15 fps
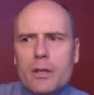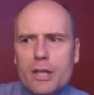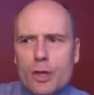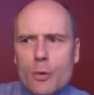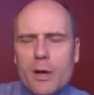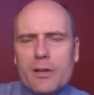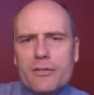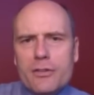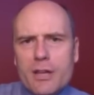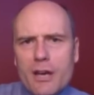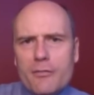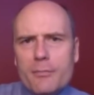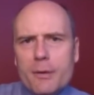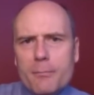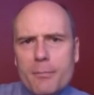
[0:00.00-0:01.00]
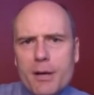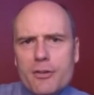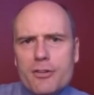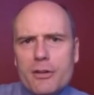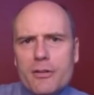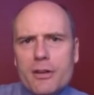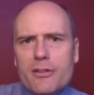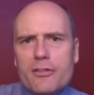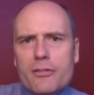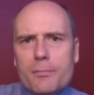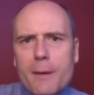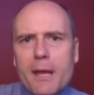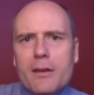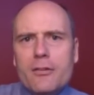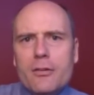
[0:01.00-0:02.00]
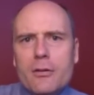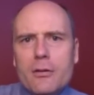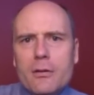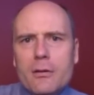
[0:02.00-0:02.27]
US government budget that is spent